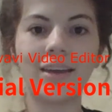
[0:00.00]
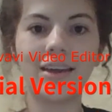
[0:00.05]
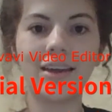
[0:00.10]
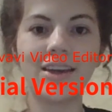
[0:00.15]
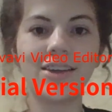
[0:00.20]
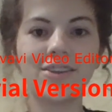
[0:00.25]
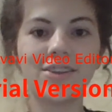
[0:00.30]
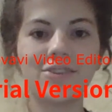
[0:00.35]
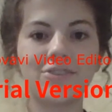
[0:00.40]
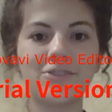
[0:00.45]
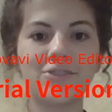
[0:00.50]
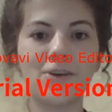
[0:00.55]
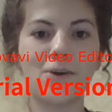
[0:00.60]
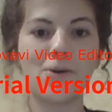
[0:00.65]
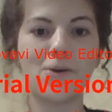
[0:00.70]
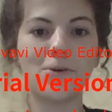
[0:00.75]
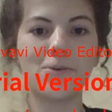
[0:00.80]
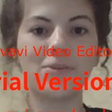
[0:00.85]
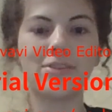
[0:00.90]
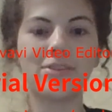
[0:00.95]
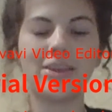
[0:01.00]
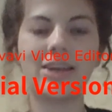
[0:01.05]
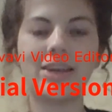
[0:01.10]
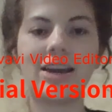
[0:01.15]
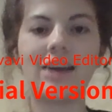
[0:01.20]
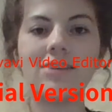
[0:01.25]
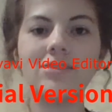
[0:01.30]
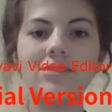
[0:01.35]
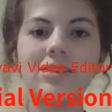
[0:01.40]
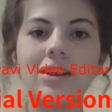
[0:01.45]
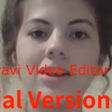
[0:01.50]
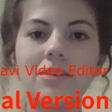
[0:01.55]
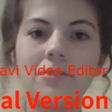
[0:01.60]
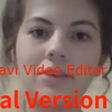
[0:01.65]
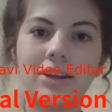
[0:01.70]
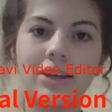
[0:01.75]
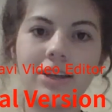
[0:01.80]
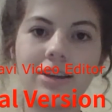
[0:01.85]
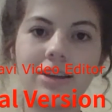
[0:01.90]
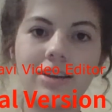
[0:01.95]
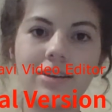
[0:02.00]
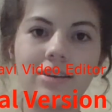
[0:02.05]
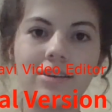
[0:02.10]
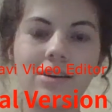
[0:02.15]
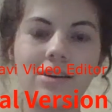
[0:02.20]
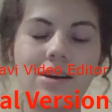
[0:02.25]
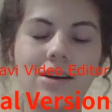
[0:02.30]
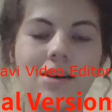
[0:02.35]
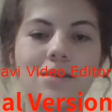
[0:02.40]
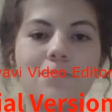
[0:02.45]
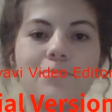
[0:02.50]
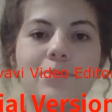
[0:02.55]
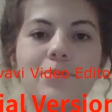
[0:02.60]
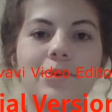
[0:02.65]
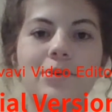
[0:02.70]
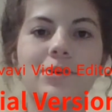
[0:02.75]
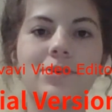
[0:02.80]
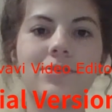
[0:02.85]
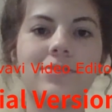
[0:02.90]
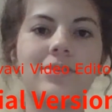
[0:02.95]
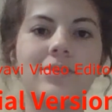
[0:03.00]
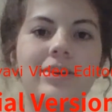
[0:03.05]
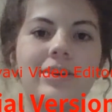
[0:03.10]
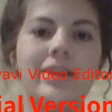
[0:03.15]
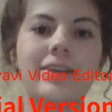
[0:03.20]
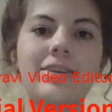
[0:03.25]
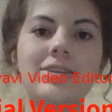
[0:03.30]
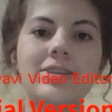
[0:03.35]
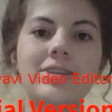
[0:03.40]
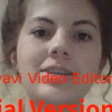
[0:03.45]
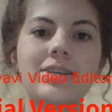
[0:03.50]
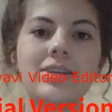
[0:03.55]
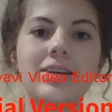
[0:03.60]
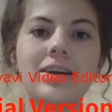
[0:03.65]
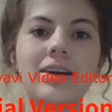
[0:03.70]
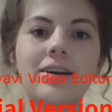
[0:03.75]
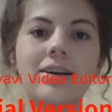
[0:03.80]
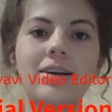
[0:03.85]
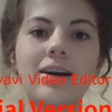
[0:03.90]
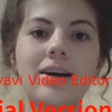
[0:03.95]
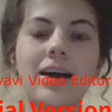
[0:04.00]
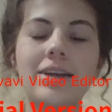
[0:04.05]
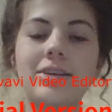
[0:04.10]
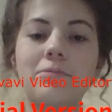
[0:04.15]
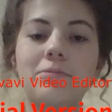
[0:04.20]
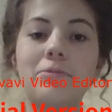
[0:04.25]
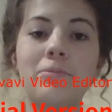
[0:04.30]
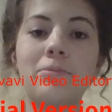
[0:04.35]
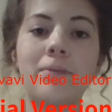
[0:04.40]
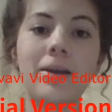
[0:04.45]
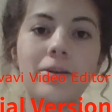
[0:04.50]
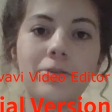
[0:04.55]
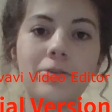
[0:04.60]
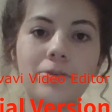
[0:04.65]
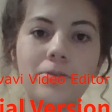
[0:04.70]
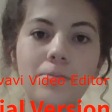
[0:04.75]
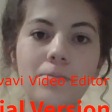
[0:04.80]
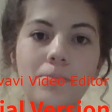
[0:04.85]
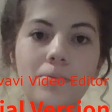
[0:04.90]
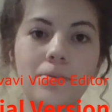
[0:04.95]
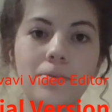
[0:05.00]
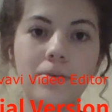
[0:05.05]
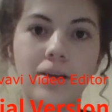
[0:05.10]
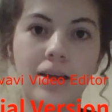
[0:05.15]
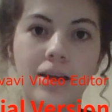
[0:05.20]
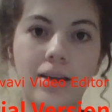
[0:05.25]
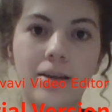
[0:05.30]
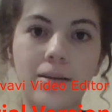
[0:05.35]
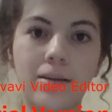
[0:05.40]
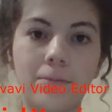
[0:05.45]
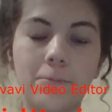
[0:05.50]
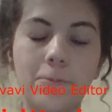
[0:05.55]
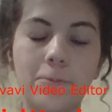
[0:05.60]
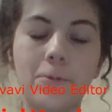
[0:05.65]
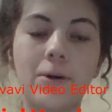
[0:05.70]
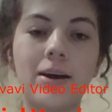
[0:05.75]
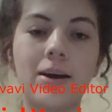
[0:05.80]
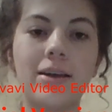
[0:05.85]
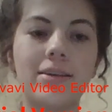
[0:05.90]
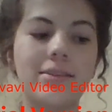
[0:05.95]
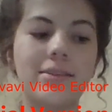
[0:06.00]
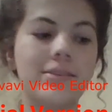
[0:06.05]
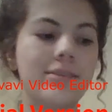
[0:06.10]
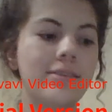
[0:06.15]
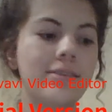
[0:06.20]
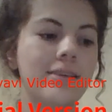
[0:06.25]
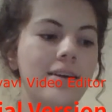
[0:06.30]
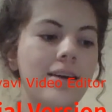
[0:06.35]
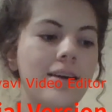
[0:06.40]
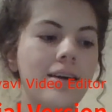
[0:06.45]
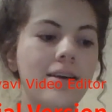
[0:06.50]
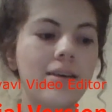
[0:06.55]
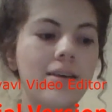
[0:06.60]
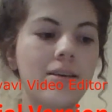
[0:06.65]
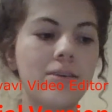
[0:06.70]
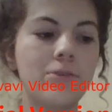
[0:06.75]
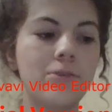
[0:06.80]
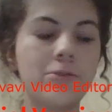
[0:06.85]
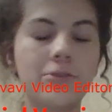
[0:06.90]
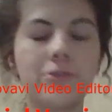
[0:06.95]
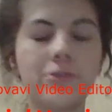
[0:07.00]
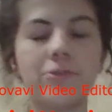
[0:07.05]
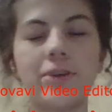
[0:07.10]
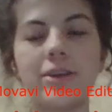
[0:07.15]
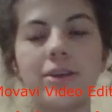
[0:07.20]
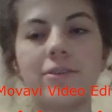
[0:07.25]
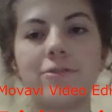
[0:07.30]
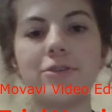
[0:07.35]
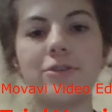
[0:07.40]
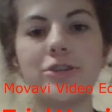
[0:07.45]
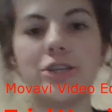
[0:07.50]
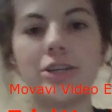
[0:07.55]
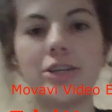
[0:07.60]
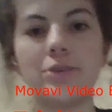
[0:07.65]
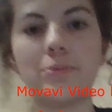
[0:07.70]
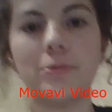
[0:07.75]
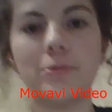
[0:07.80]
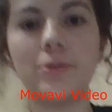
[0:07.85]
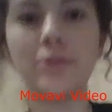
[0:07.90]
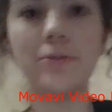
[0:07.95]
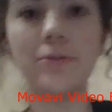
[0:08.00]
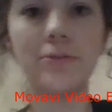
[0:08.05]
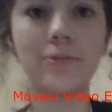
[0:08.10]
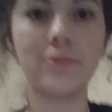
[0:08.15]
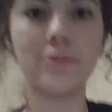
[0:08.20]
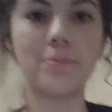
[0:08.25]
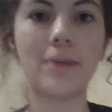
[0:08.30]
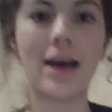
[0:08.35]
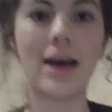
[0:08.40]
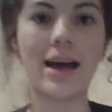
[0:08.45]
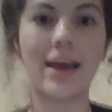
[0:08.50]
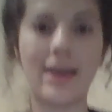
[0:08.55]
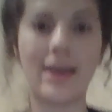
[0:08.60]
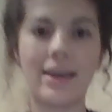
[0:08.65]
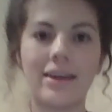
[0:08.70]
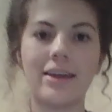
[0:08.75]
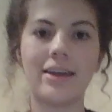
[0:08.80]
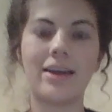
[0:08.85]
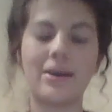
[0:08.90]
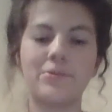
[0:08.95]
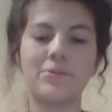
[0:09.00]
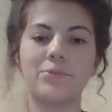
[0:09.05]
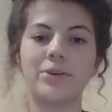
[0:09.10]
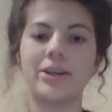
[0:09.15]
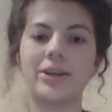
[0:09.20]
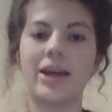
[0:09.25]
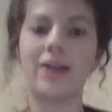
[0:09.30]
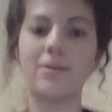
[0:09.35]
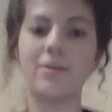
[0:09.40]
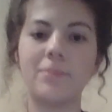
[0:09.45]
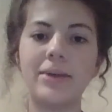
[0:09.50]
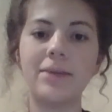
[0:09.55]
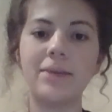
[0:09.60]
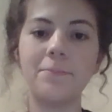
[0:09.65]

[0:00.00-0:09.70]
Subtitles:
So the outside reading book that I did with my group was Who's Afraid of Virginia Woolf by Edward Albee.